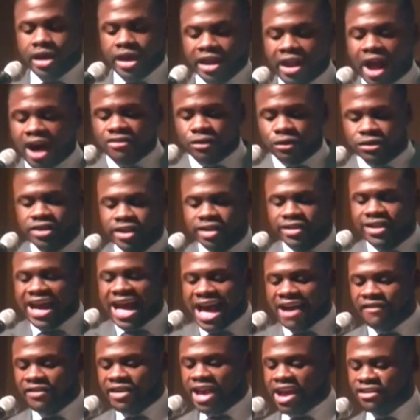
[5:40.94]
It also took
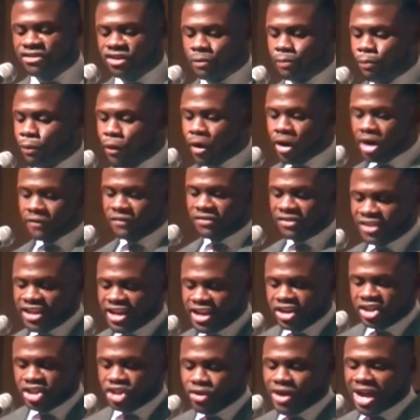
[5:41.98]
having a supportive
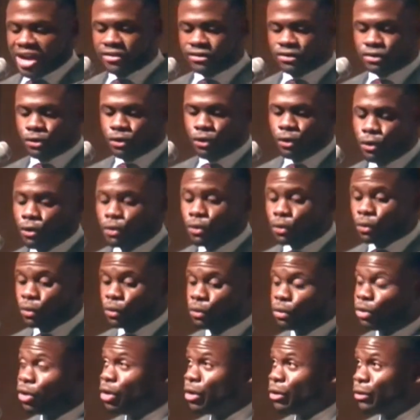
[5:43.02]
teacher at
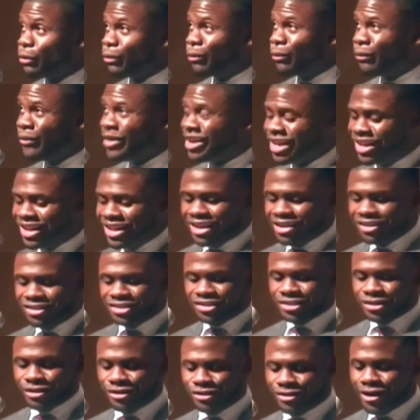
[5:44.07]
school
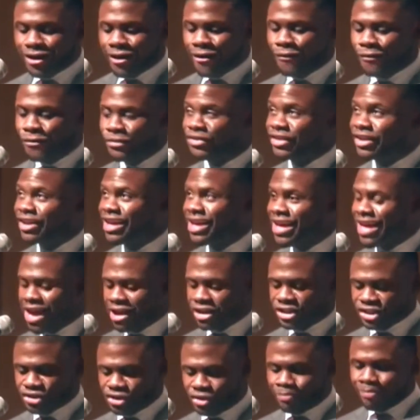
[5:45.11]
willing to go the
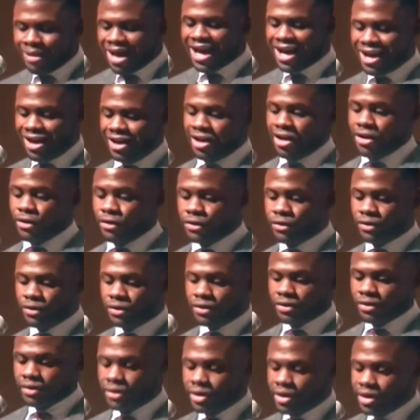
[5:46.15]
extra mile.
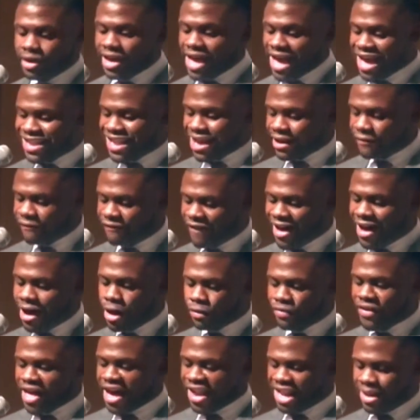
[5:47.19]
And I
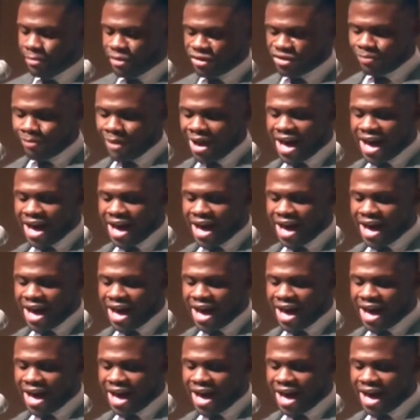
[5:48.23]
found that in Ms.